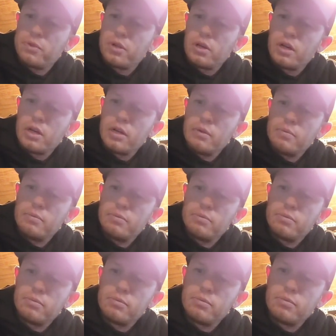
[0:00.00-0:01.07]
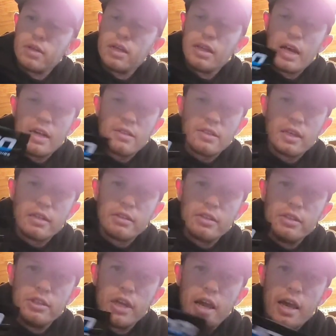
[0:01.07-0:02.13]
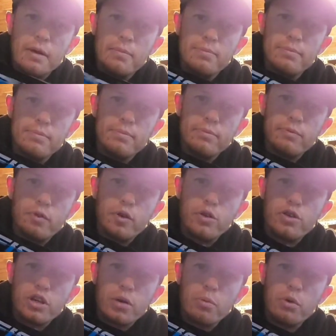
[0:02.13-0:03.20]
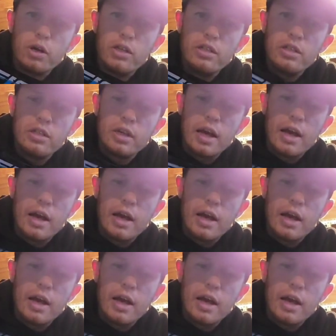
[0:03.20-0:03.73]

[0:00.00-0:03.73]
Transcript: they like sexy shad for some reason.